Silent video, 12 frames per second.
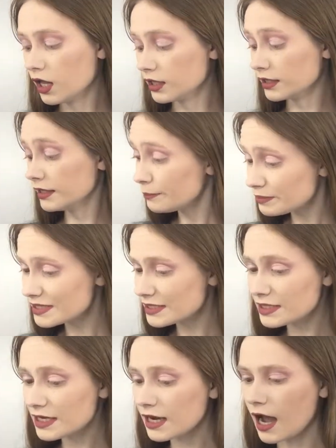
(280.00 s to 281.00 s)

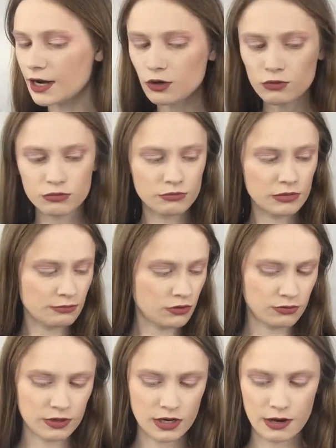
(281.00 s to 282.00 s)
Lipstick, I don't remember
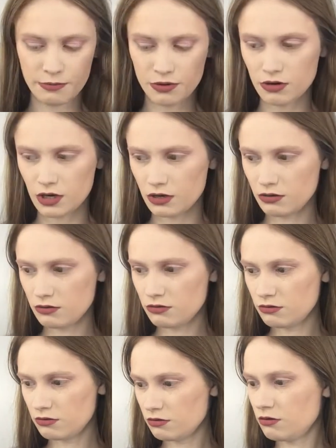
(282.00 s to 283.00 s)
where I put it.
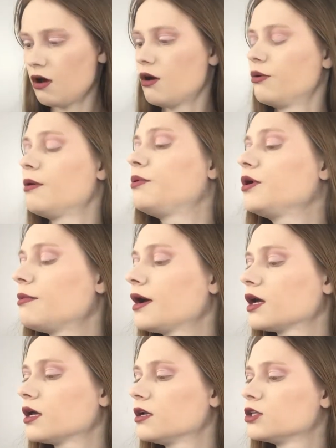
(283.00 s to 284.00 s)
Oh, I put it
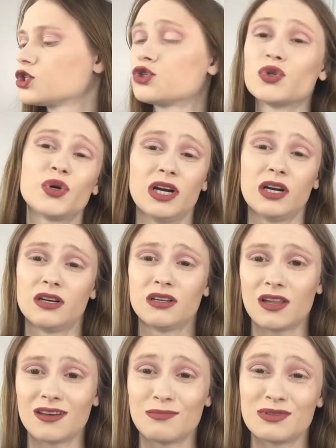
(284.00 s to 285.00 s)
back in its drawer
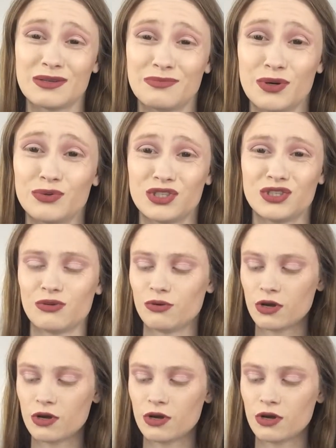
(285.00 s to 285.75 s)
like I'm supposed to.